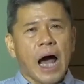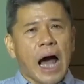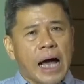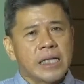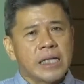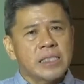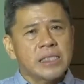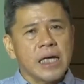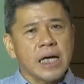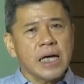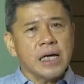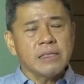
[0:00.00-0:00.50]

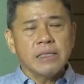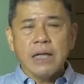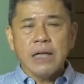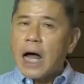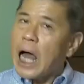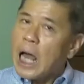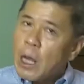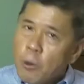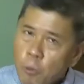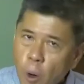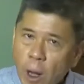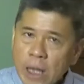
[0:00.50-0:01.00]
I said,
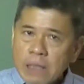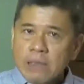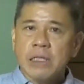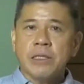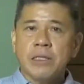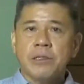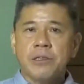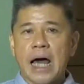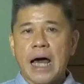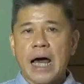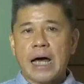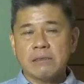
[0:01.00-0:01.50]
I
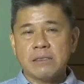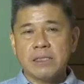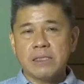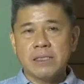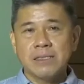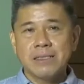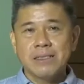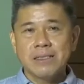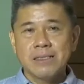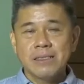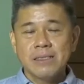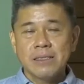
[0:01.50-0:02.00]
wanted that,
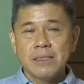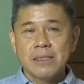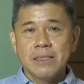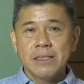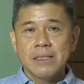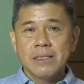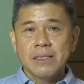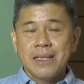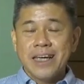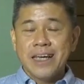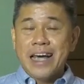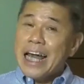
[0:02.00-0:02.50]

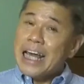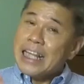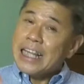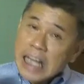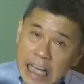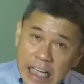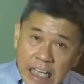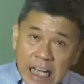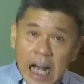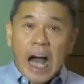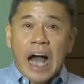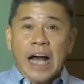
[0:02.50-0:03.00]
and
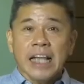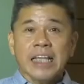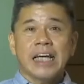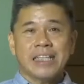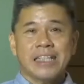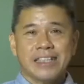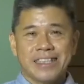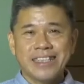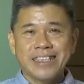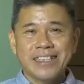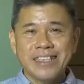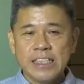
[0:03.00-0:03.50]
I got
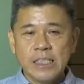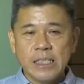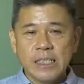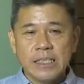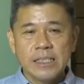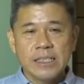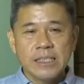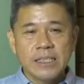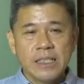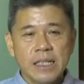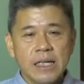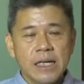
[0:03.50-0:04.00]
it.
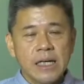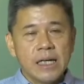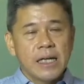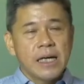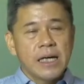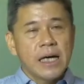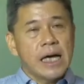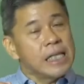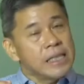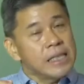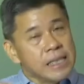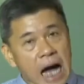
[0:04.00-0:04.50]

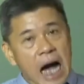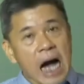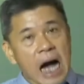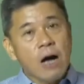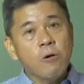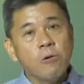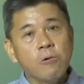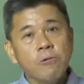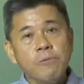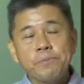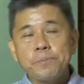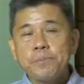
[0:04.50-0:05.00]
And
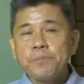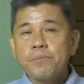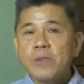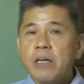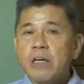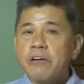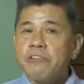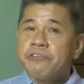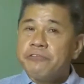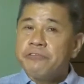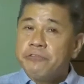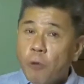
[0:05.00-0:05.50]
now,
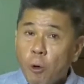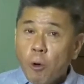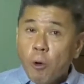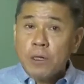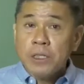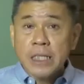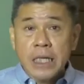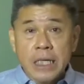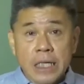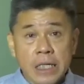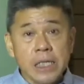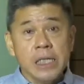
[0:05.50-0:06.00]

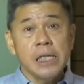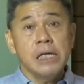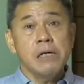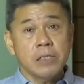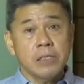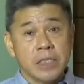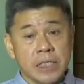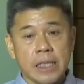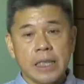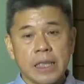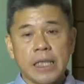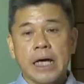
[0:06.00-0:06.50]
40
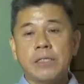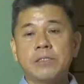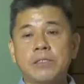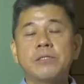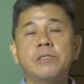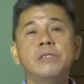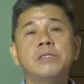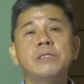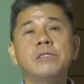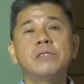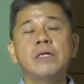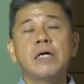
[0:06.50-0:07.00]
years
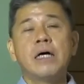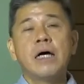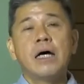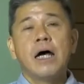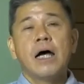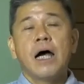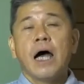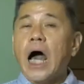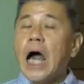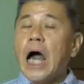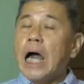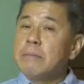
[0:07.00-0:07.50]
later,
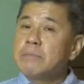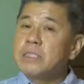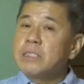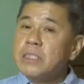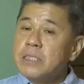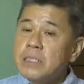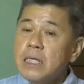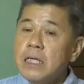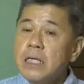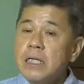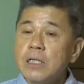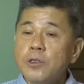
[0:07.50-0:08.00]
I'm
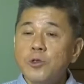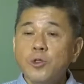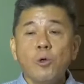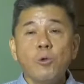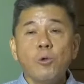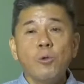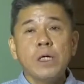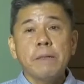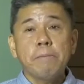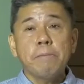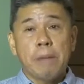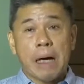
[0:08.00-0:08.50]
still
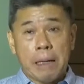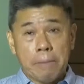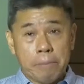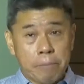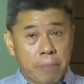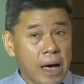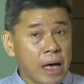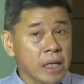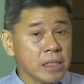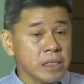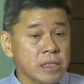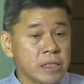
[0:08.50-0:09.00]
doing my
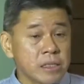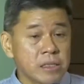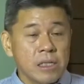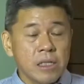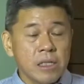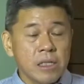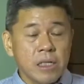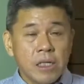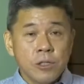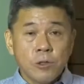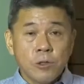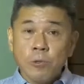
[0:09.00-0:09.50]

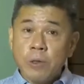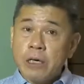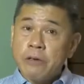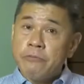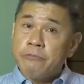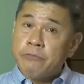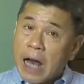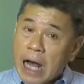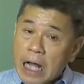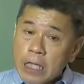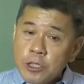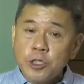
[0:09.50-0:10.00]
best to
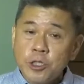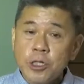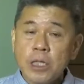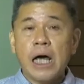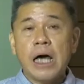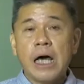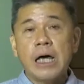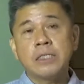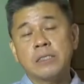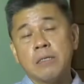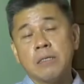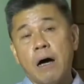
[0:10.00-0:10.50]

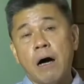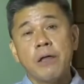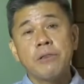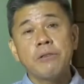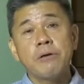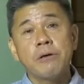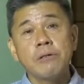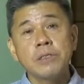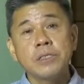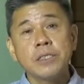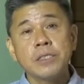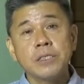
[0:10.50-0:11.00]
evangelize
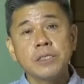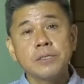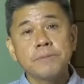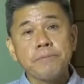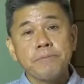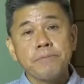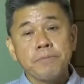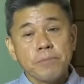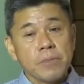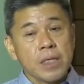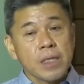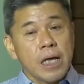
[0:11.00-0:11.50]
others,
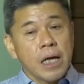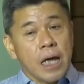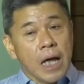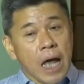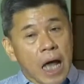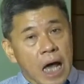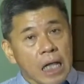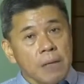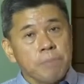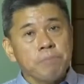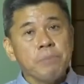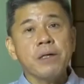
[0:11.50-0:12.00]

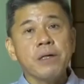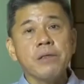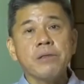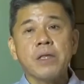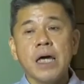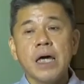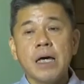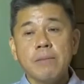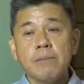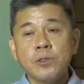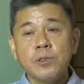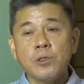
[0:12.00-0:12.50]
helping
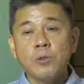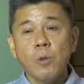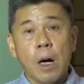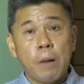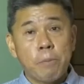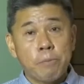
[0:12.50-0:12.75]
them to